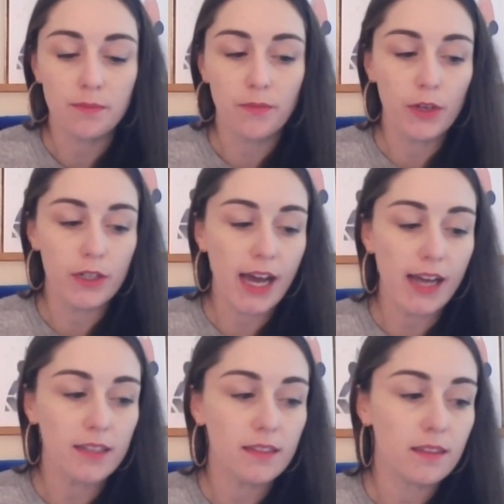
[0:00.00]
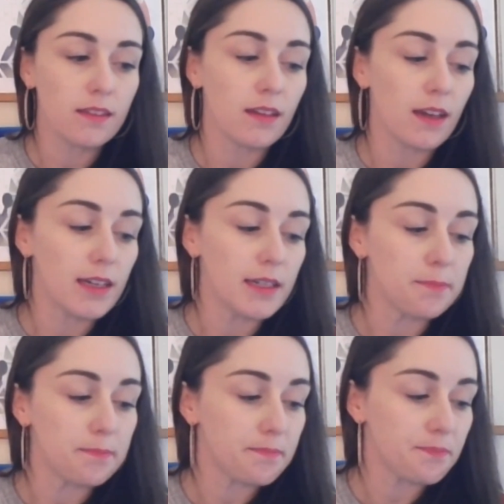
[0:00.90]
We're not
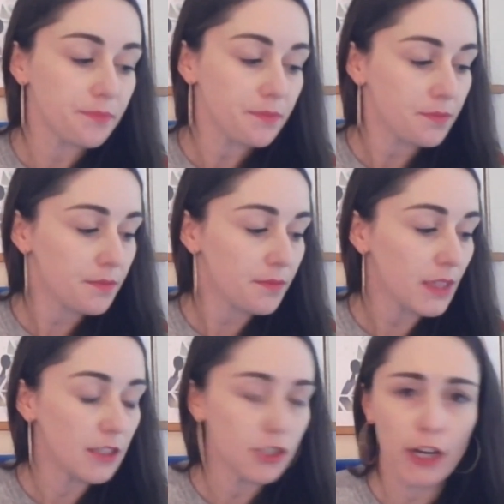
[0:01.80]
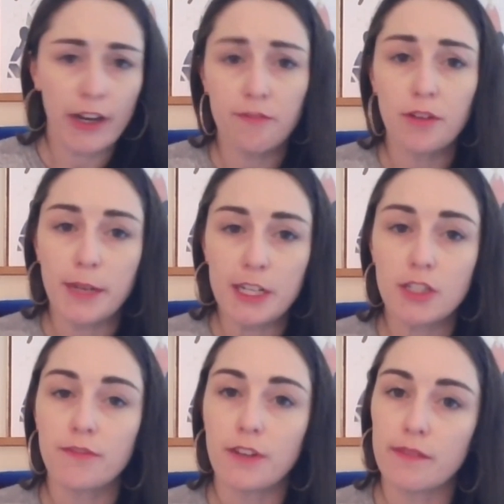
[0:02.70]
um, sharing
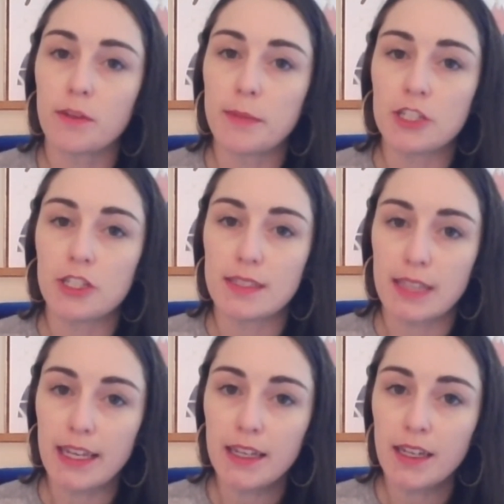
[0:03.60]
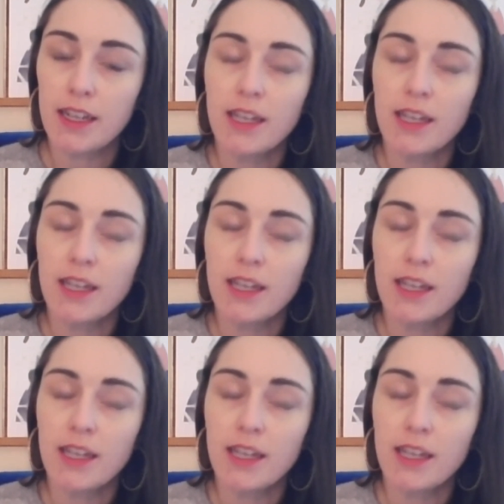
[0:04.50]
information for information's sake